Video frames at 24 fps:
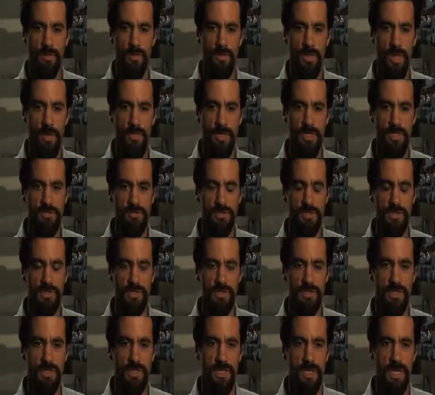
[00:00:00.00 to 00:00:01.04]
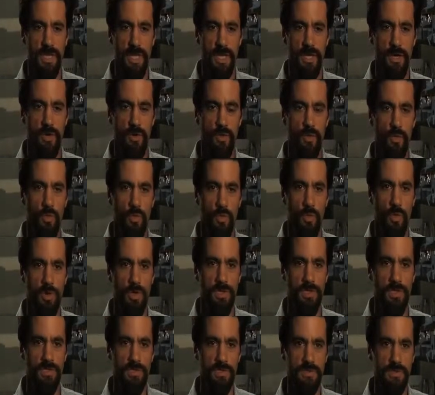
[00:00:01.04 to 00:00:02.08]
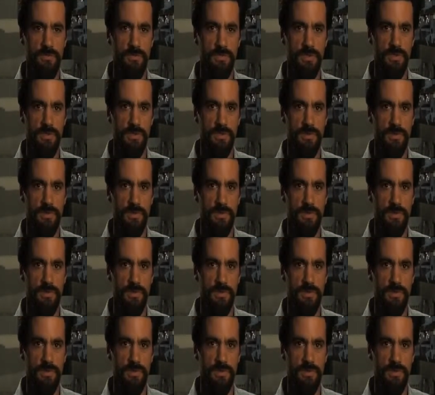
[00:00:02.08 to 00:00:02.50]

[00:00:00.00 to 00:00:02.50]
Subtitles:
Well, I'm interested in how organisms